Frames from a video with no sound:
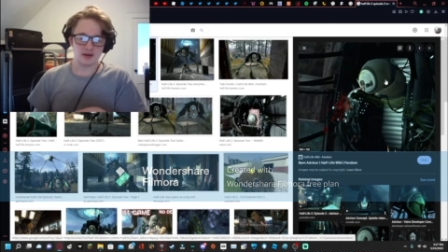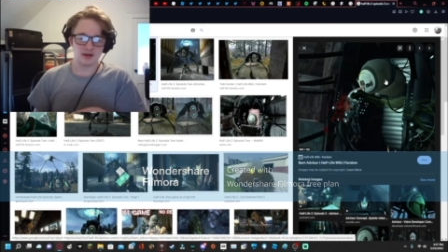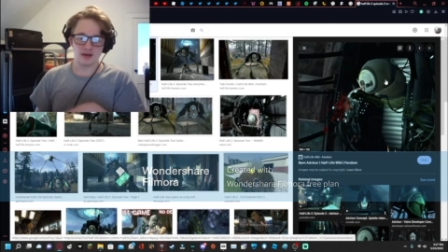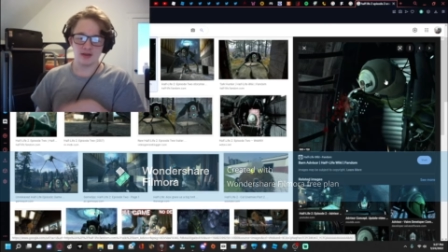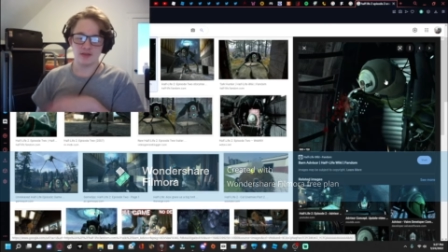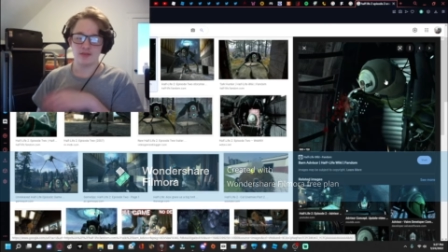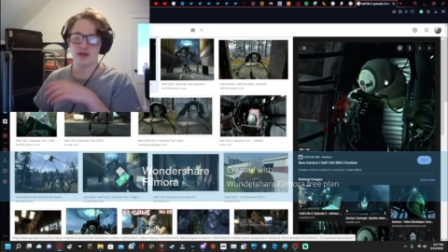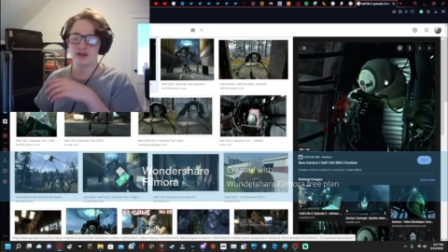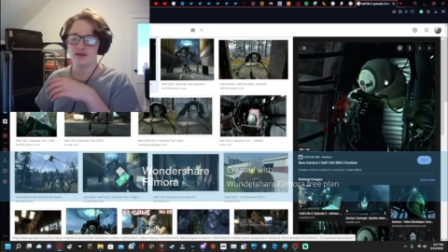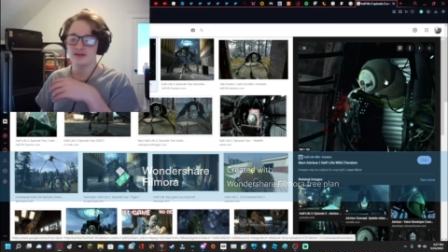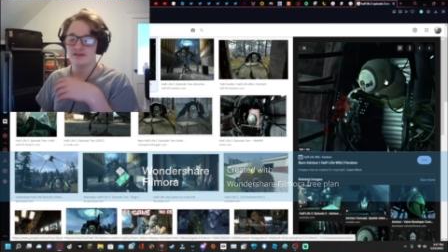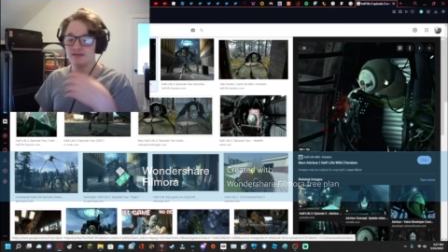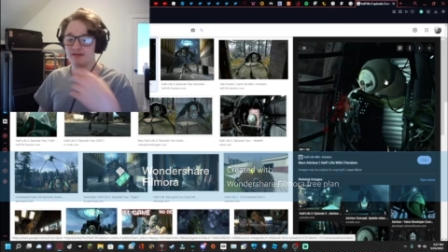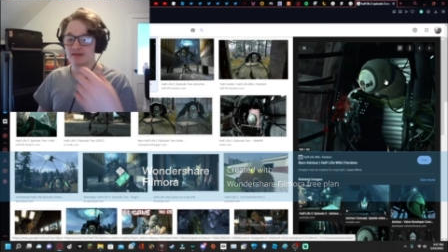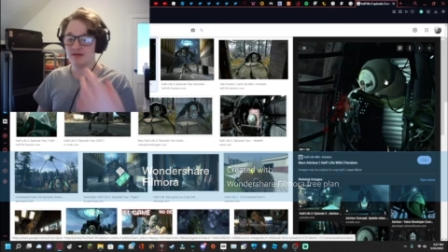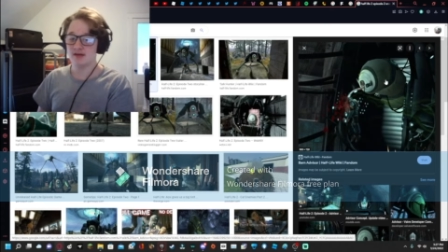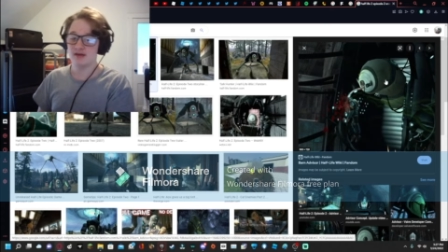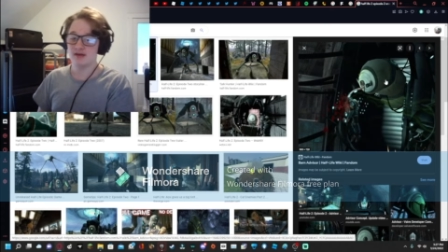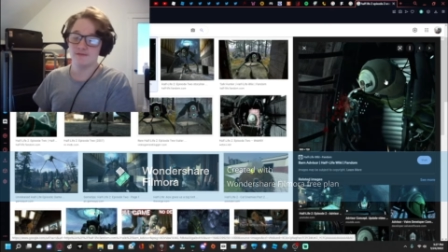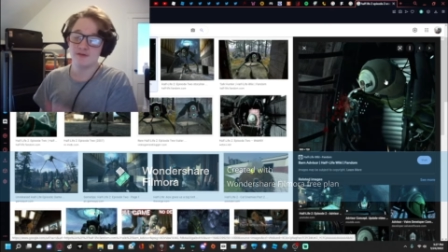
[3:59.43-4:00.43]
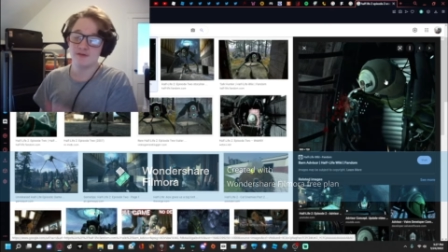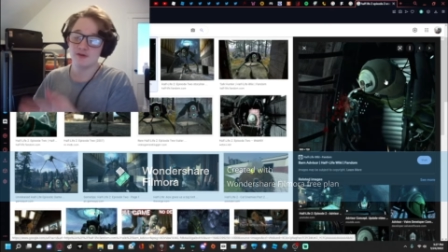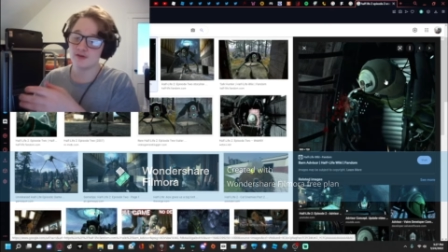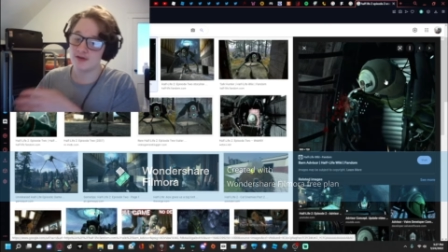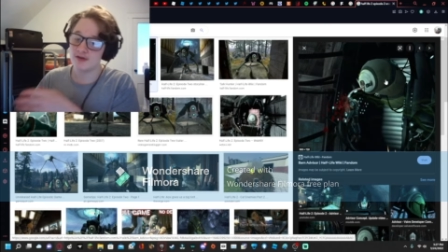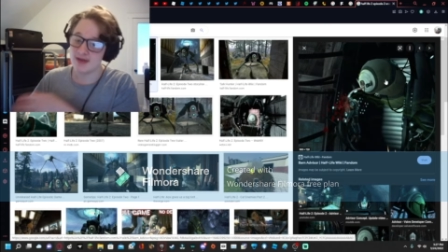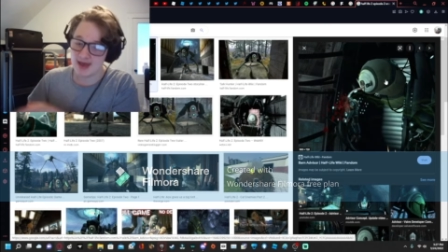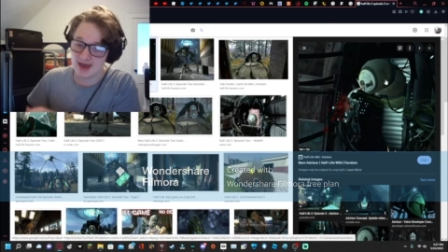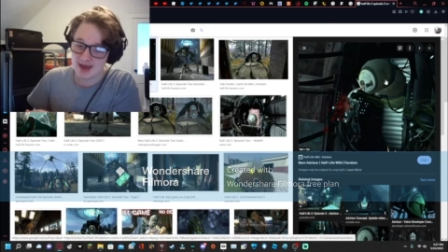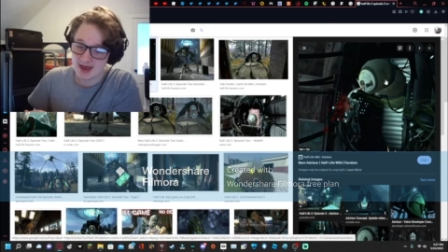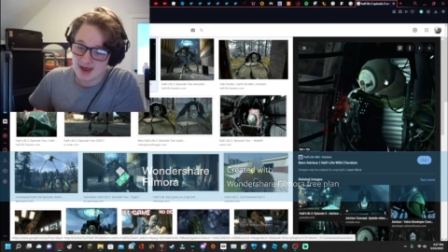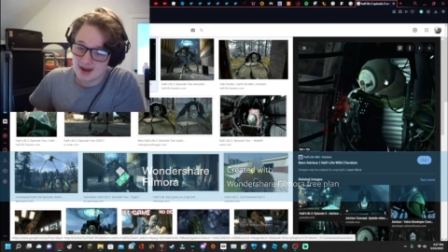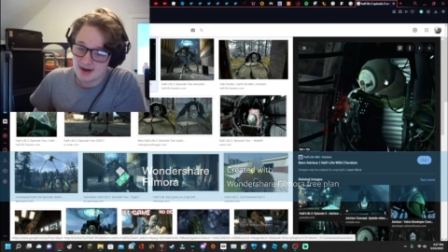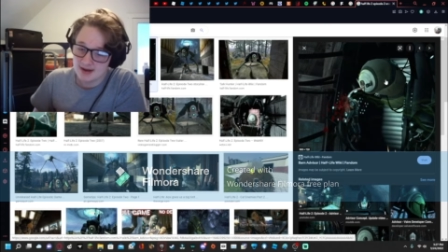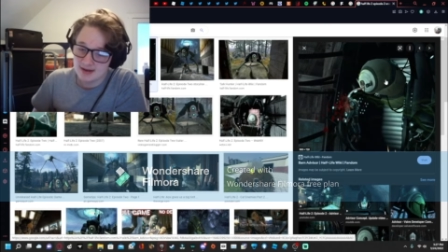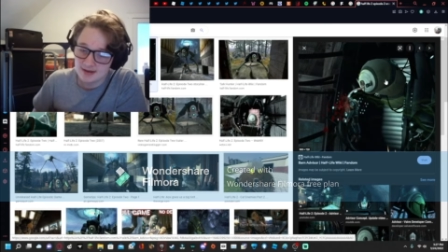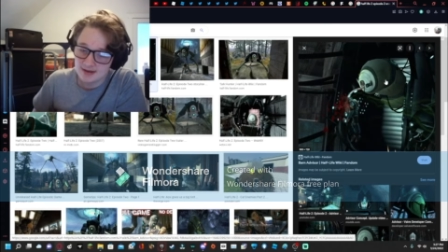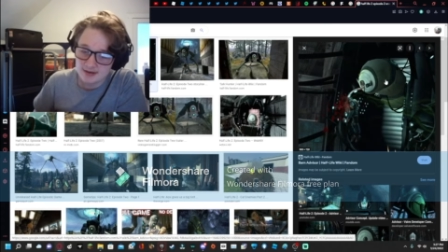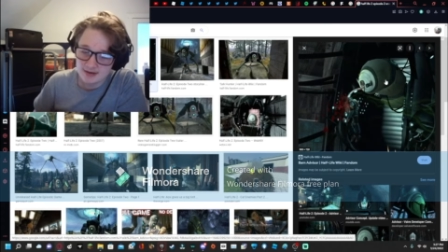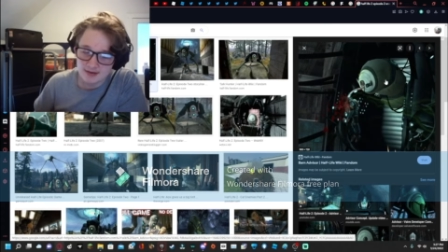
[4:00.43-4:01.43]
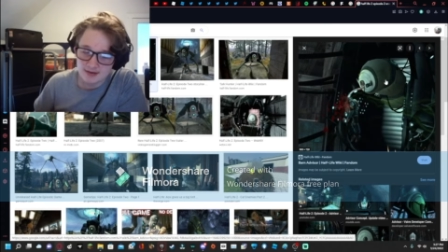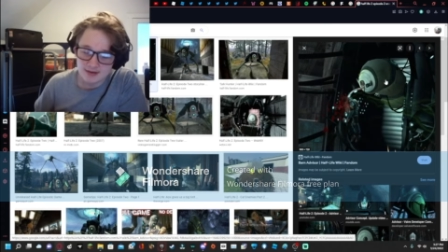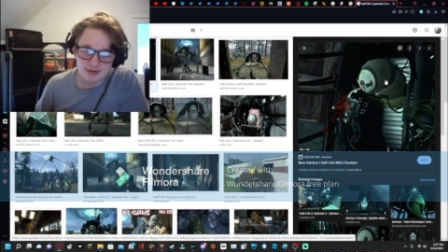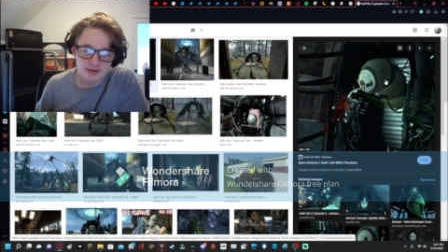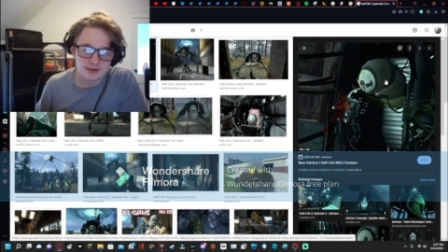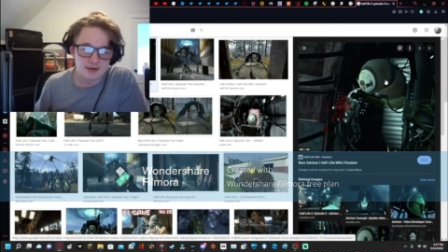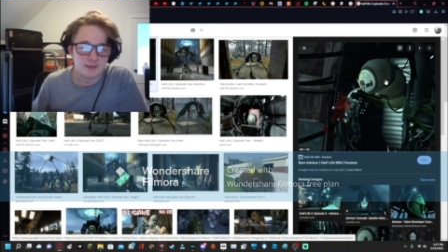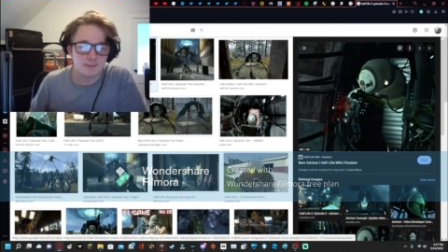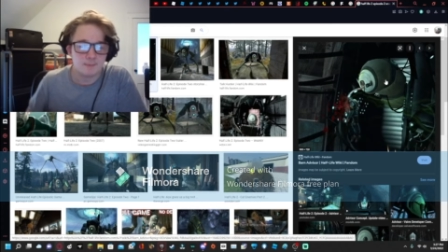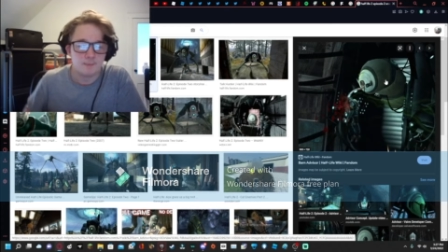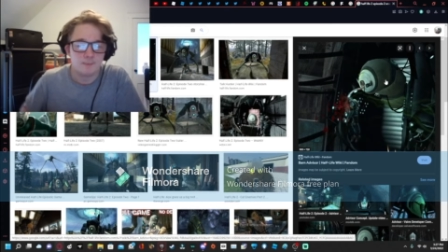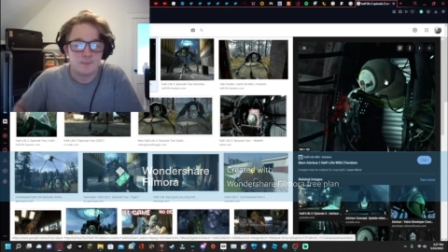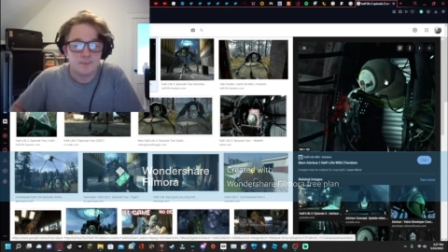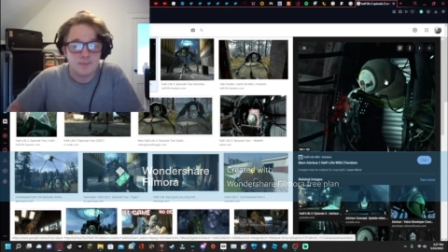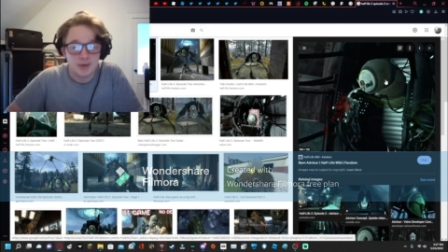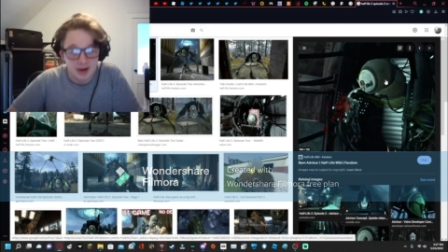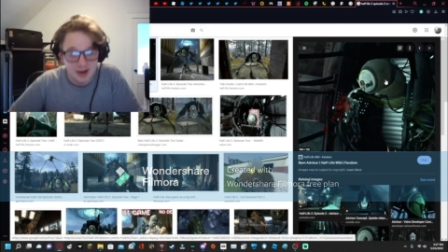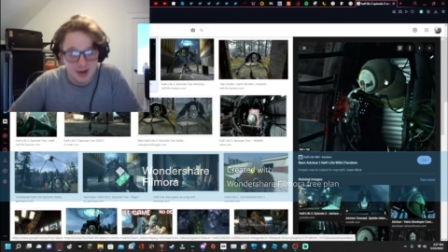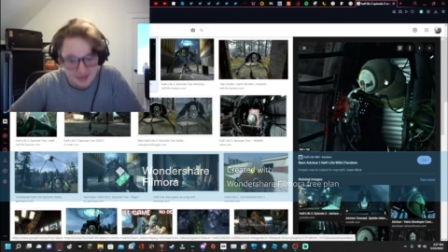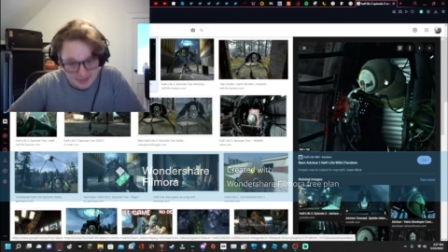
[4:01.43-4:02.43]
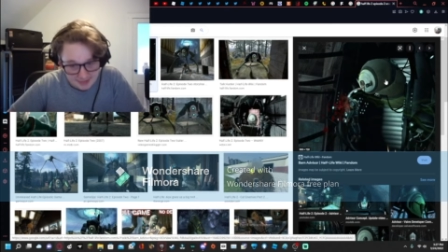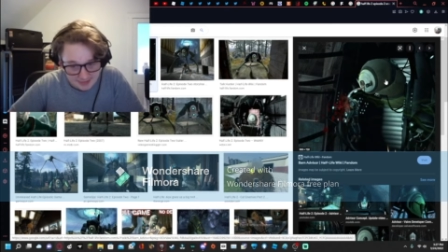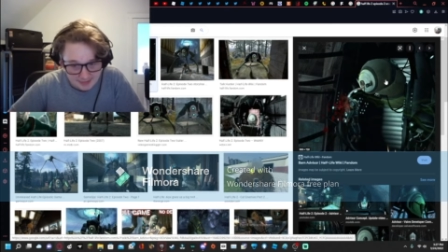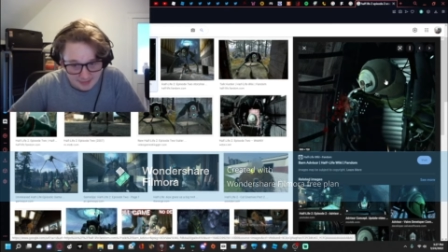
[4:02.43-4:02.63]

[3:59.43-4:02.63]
and then save your dad. But